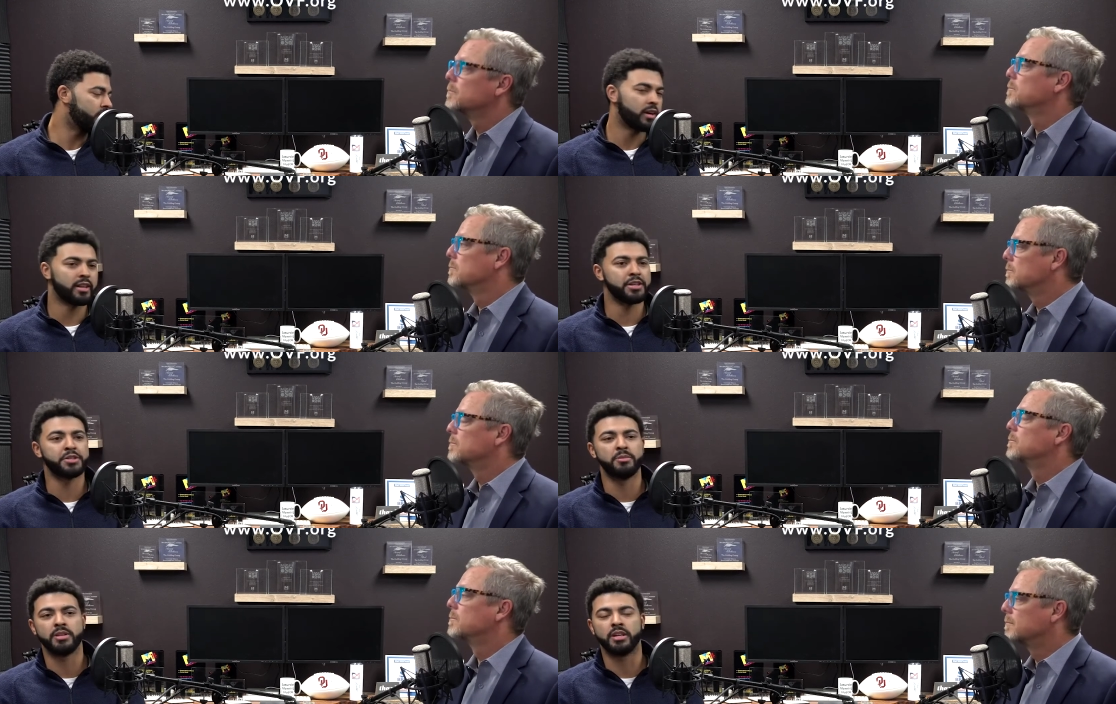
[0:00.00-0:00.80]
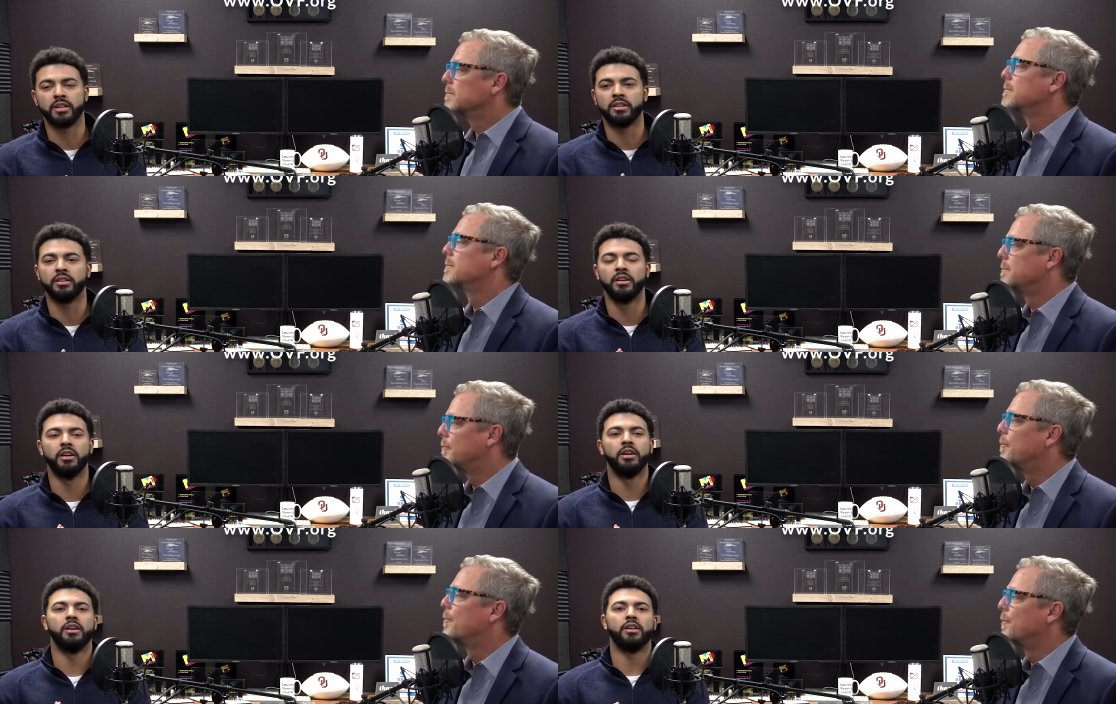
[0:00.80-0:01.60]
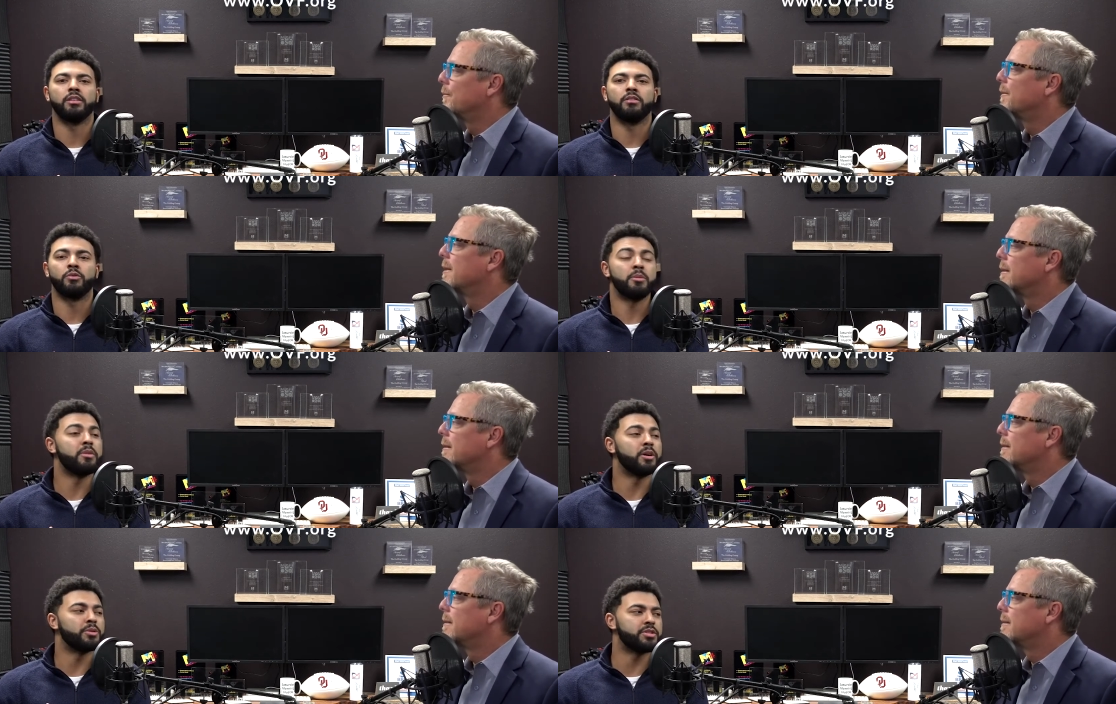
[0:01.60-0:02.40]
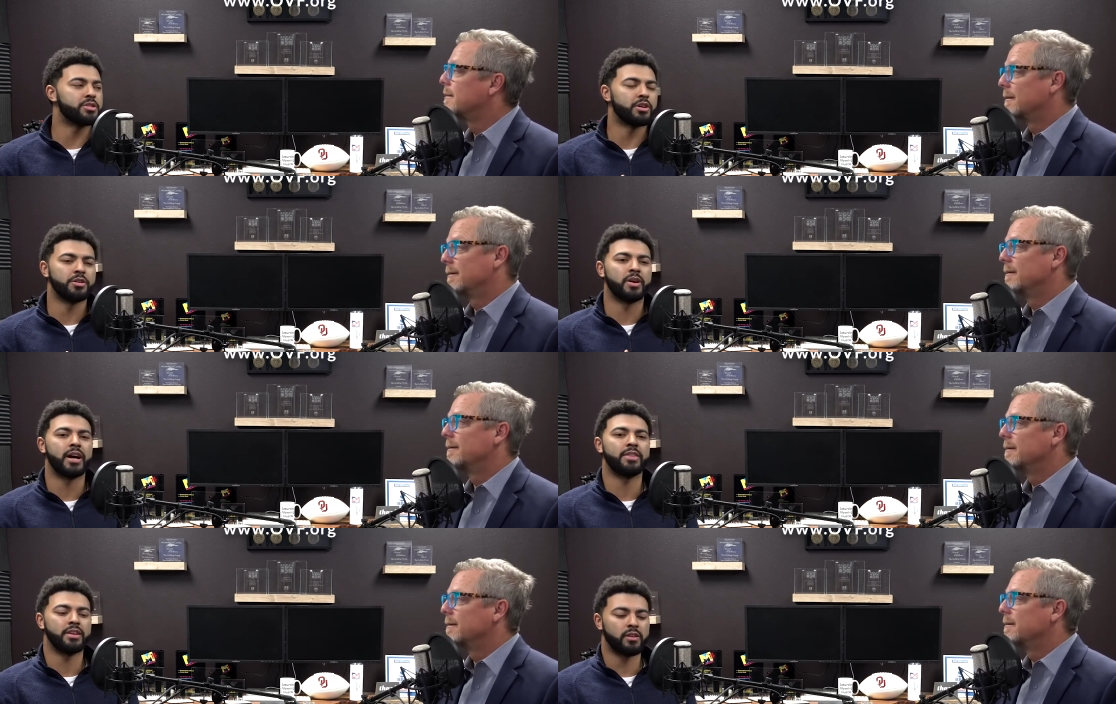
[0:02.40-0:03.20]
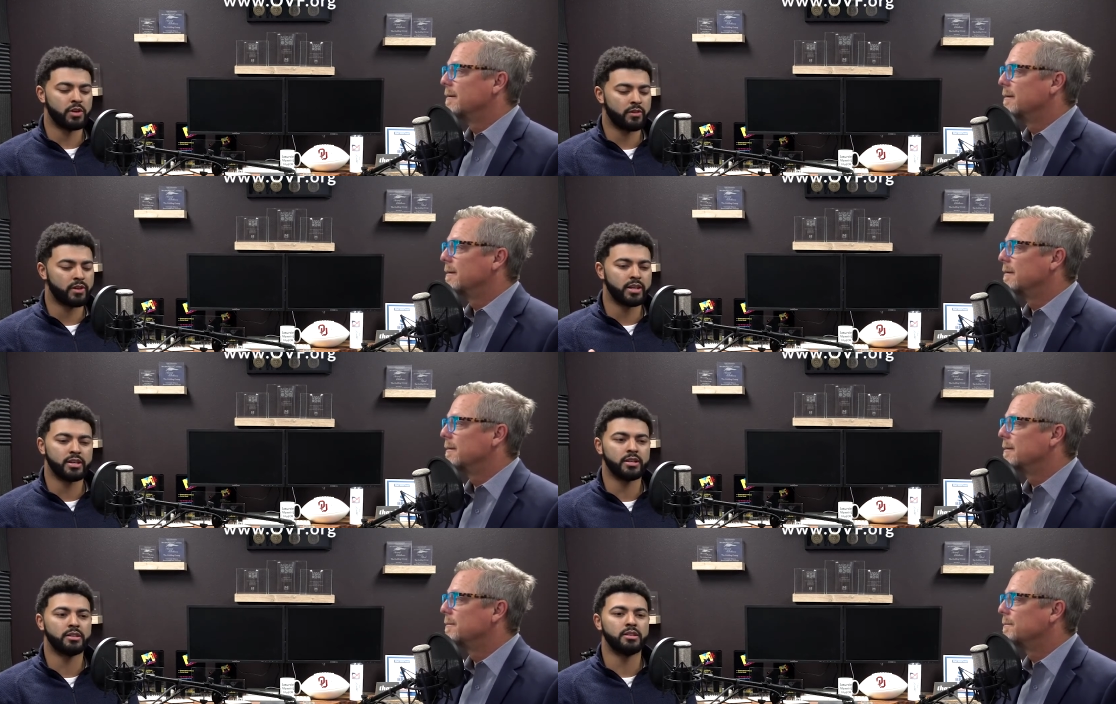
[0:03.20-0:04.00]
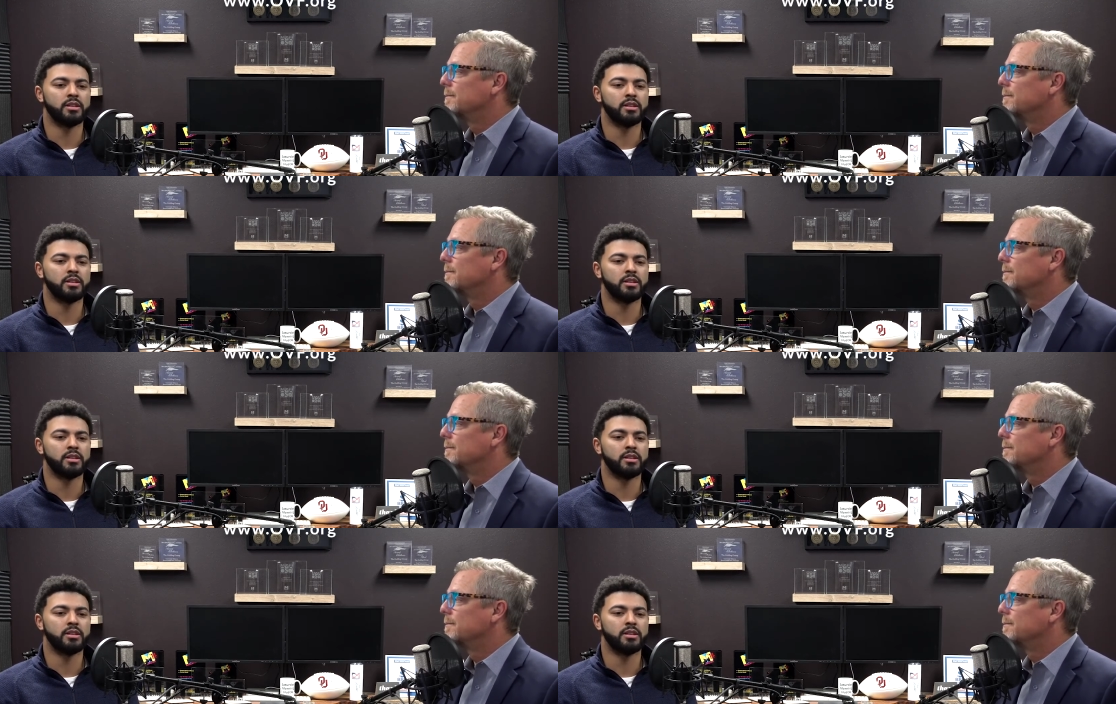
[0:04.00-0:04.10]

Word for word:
Speaker 1: A lot of things can be done remote. So I think if you have an idea,